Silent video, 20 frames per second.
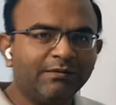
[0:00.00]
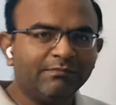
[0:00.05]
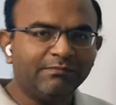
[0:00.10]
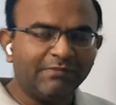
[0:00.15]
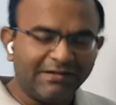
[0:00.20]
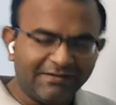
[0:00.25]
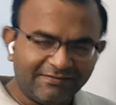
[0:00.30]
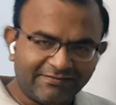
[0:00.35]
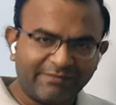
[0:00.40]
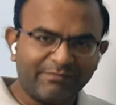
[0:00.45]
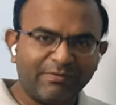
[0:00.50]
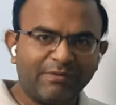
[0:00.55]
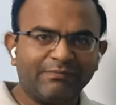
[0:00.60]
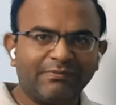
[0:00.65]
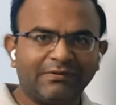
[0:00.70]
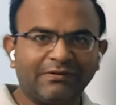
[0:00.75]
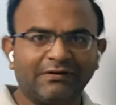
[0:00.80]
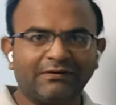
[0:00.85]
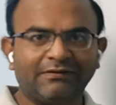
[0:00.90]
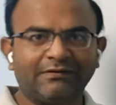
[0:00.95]
Please
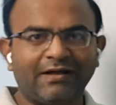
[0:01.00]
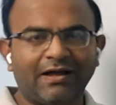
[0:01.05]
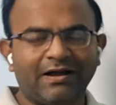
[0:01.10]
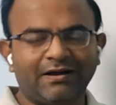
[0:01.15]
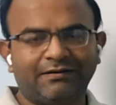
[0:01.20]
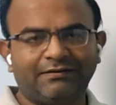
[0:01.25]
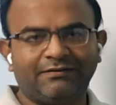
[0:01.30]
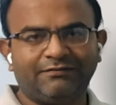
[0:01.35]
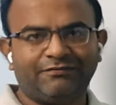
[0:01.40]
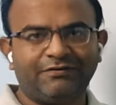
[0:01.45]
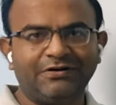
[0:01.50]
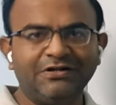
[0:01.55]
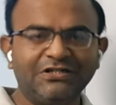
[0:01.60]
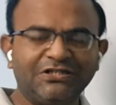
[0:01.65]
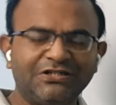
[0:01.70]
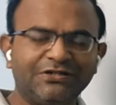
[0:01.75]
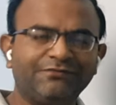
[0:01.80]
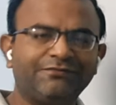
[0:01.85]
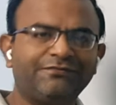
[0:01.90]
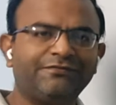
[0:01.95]
remember that the fringe
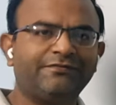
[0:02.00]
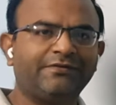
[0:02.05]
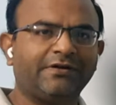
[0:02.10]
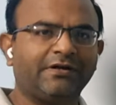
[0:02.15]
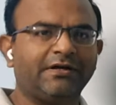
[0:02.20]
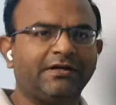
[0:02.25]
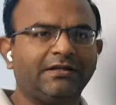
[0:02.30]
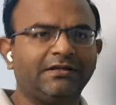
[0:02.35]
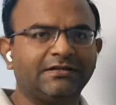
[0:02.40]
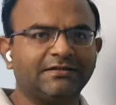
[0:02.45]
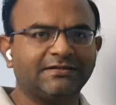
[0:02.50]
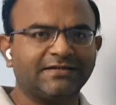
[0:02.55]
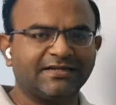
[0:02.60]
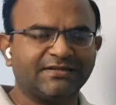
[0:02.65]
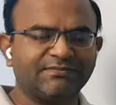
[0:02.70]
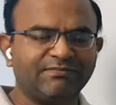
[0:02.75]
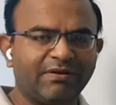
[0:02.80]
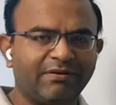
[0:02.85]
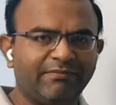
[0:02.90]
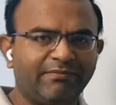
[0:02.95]
shift in this
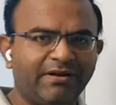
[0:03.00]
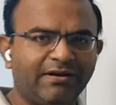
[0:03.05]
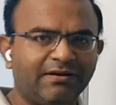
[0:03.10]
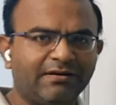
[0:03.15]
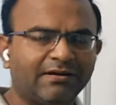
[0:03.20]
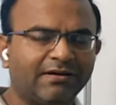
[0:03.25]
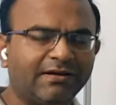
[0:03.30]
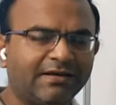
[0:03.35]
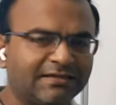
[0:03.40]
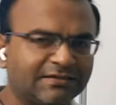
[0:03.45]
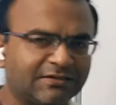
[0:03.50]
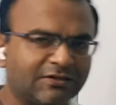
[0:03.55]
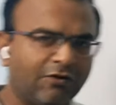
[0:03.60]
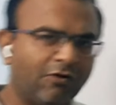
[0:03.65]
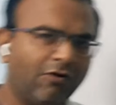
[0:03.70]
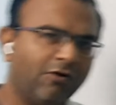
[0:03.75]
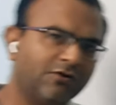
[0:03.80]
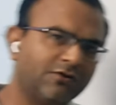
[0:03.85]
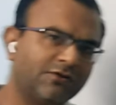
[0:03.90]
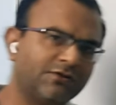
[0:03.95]
experiment is
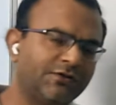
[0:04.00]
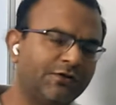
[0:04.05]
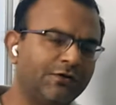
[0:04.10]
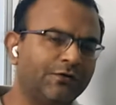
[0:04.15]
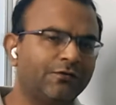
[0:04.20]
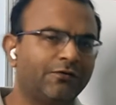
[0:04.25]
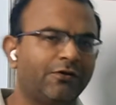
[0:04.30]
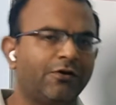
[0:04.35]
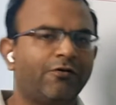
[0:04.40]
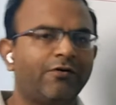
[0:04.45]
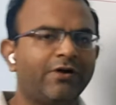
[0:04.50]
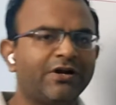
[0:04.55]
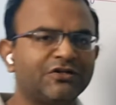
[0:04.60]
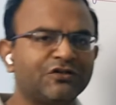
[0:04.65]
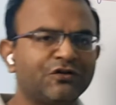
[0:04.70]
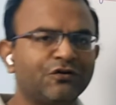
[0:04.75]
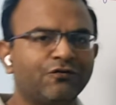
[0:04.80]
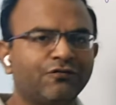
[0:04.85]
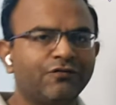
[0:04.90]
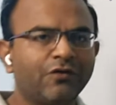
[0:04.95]
caused due to the
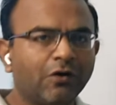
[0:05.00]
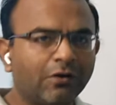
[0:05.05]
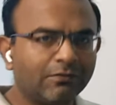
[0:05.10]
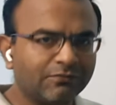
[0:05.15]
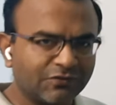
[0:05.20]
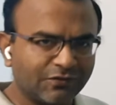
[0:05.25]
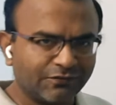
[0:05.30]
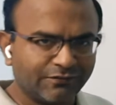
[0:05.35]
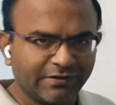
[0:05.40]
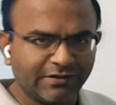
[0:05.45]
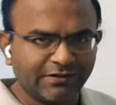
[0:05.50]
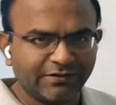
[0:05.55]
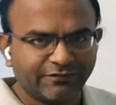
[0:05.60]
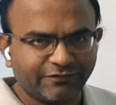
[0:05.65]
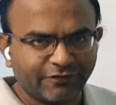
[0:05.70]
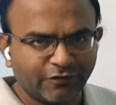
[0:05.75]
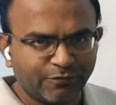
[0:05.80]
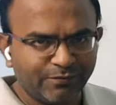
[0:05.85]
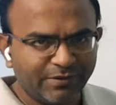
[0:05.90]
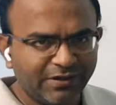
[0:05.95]
rotation of the arms of the
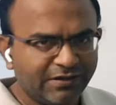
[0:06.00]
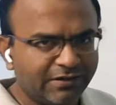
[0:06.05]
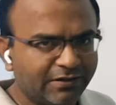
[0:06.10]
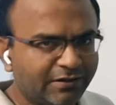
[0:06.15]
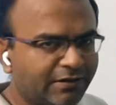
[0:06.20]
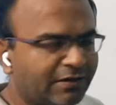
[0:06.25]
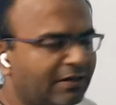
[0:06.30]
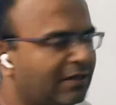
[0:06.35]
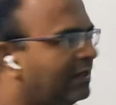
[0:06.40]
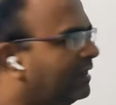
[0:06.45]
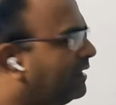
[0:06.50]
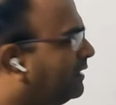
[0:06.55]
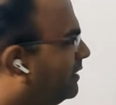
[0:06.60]
interferometer.